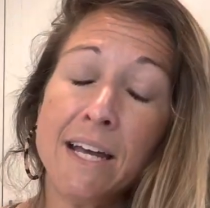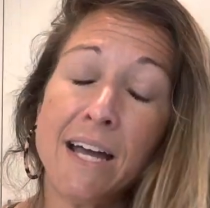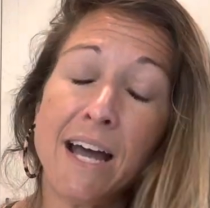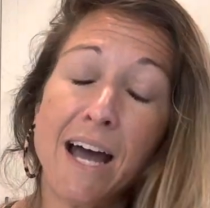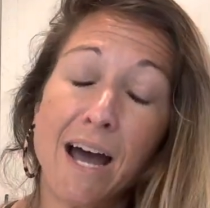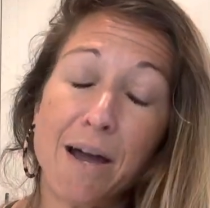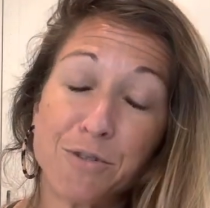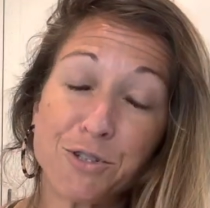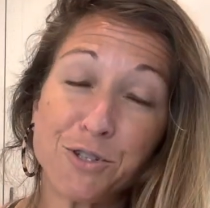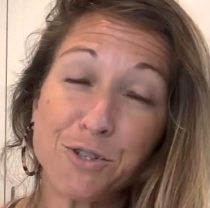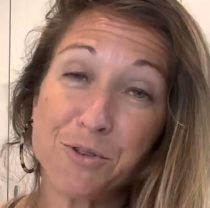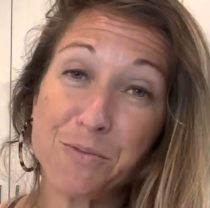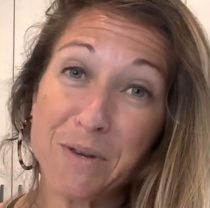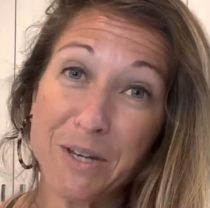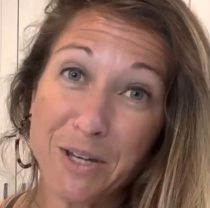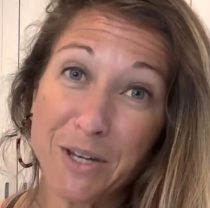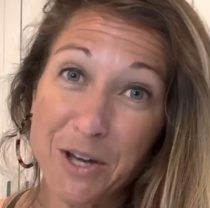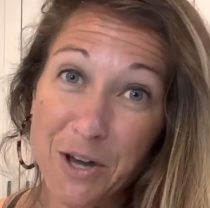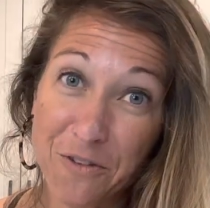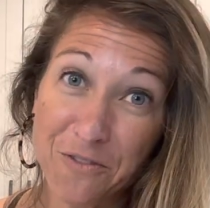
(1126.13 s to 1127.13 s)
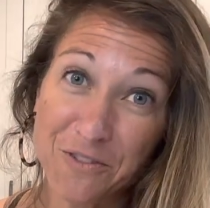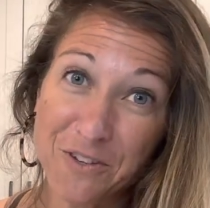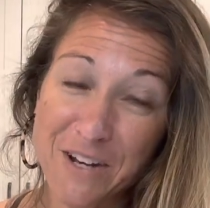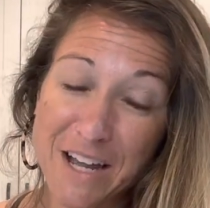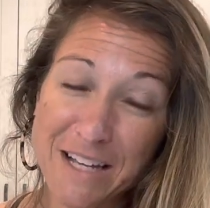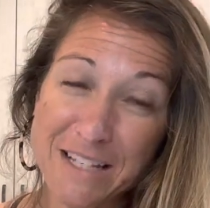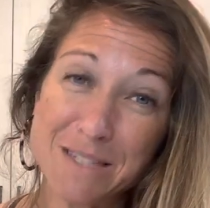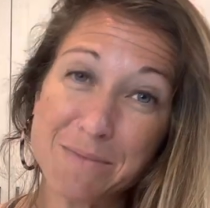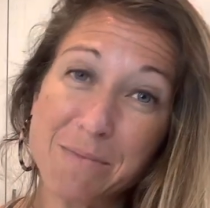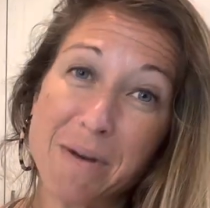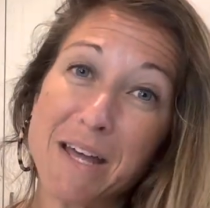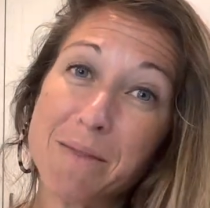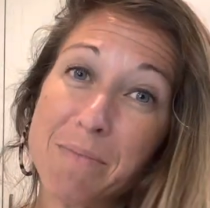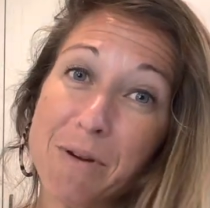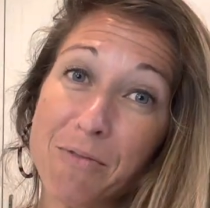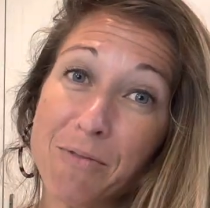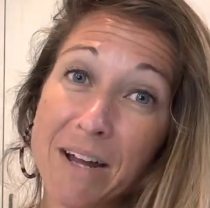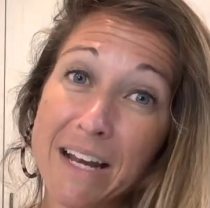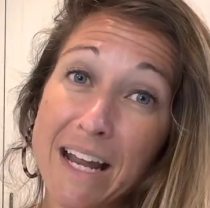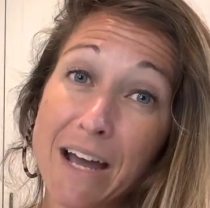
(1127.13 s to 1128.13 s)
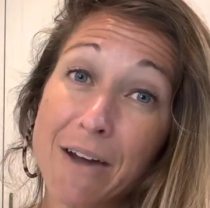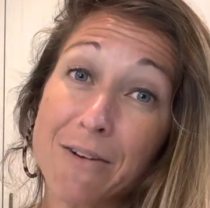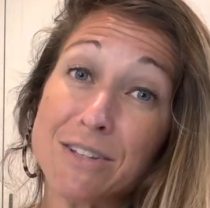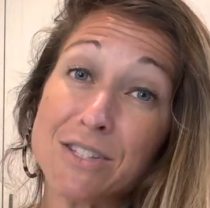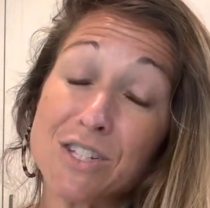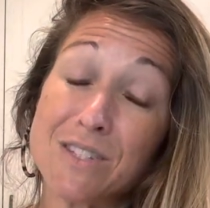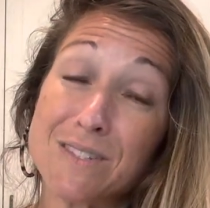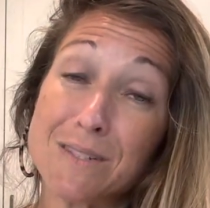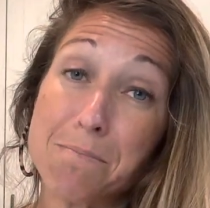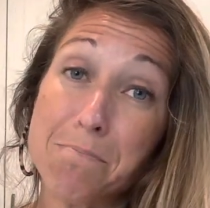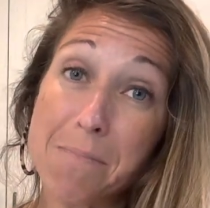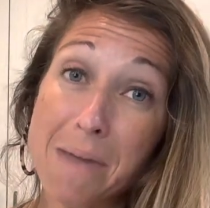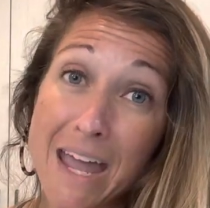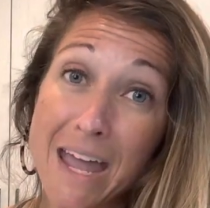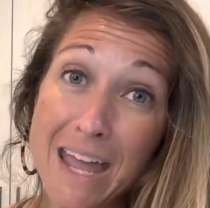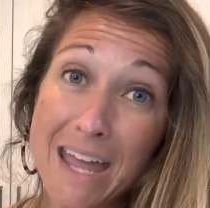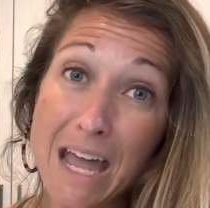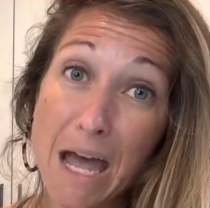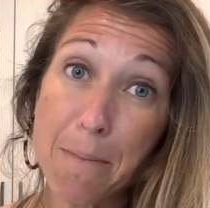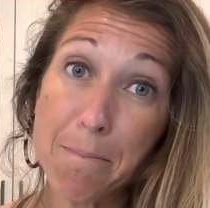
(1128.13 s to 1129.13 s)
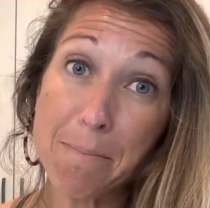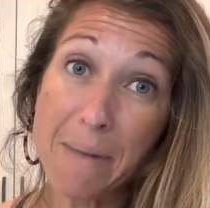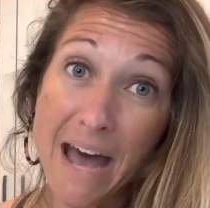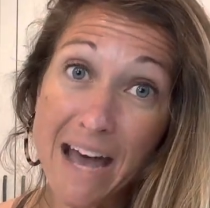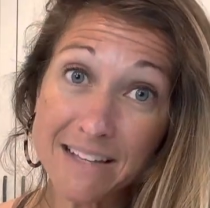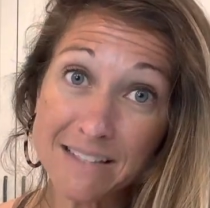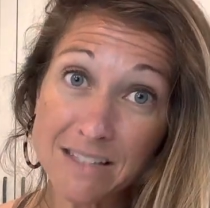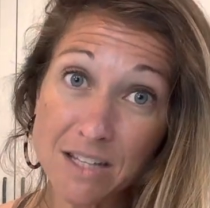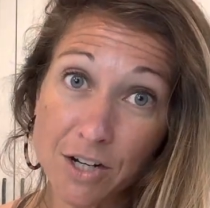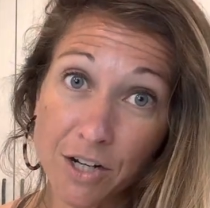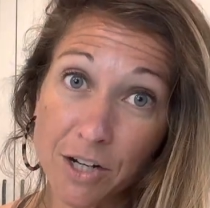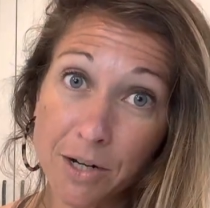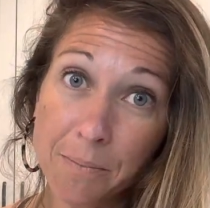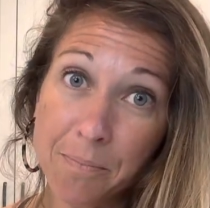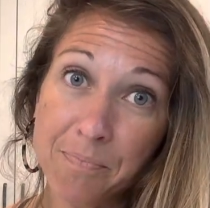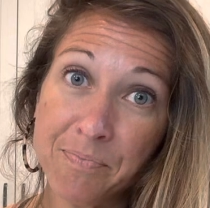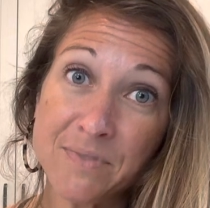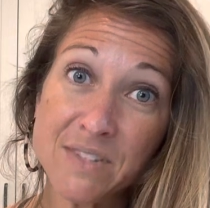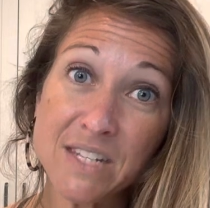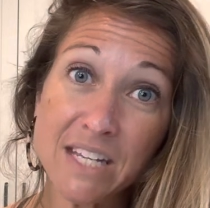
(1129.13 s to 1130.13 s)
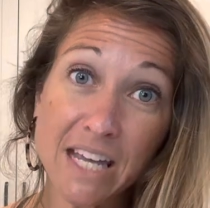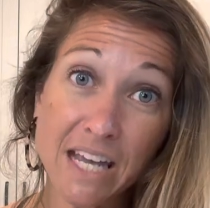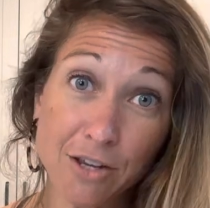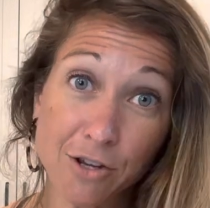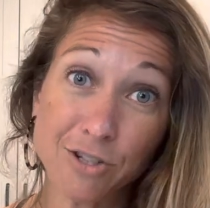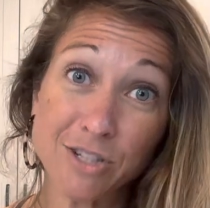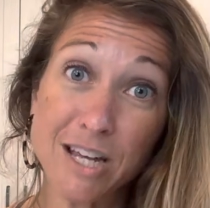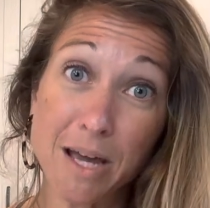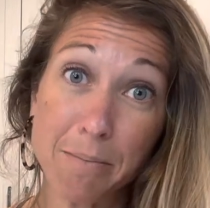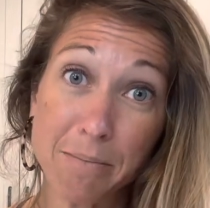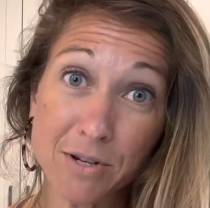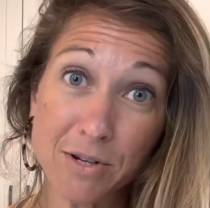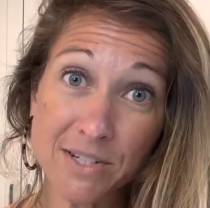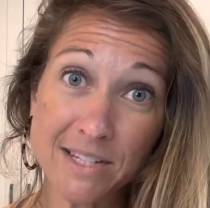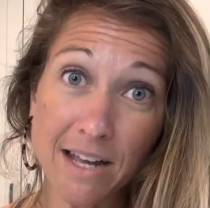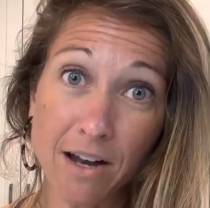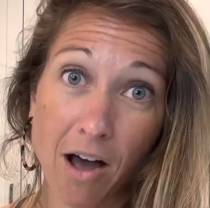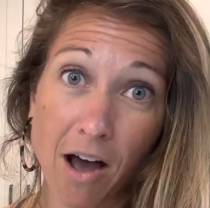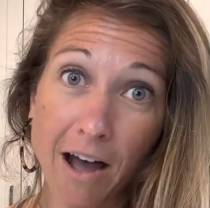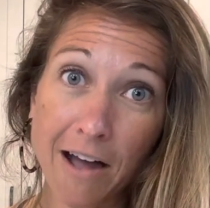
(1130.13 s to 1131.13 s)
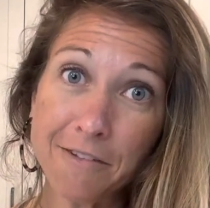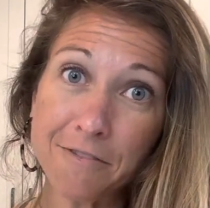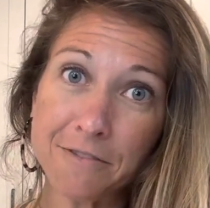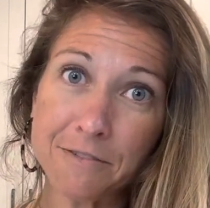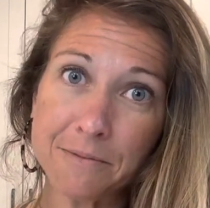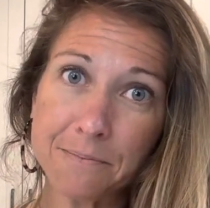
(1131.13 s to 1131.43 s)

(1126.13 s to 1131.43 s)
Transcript: I'm sure there'll be a code for next month, but right now it's just May Ambassador to get your 10% off.